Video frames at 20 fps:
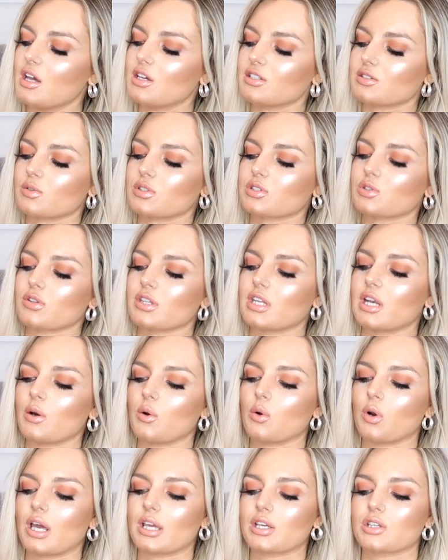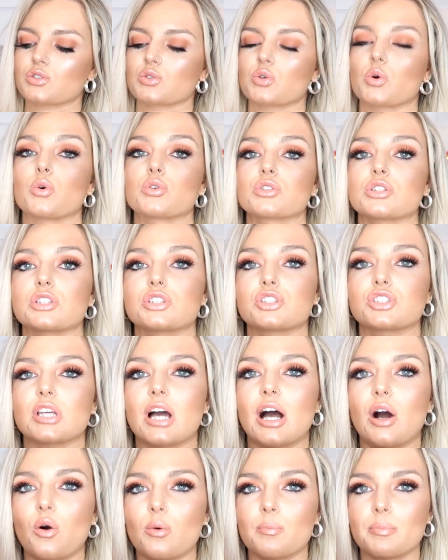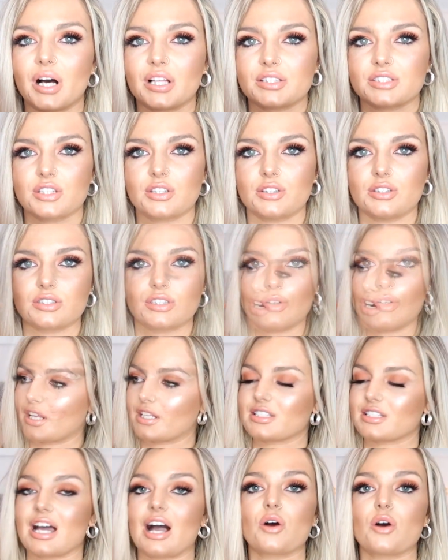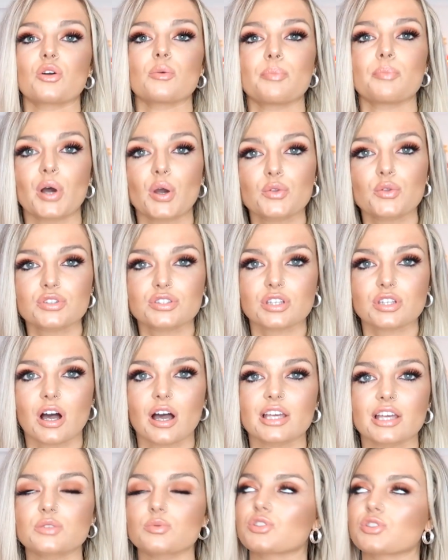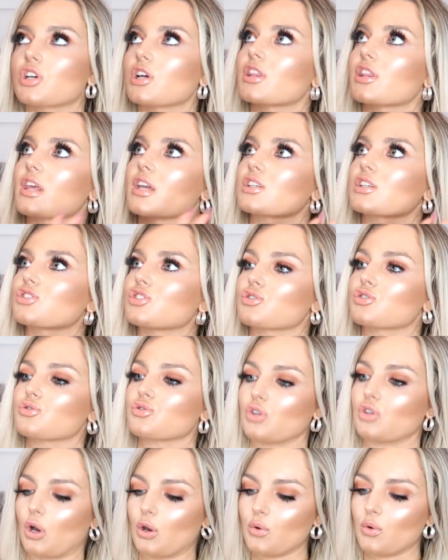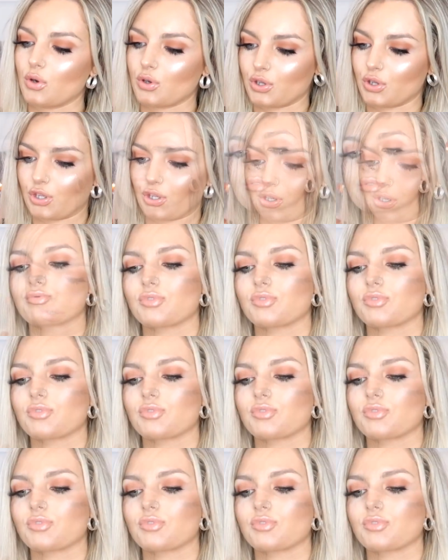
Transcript: So it's got the little like tortoise shell buttons running down both sides, which I think is just so cute.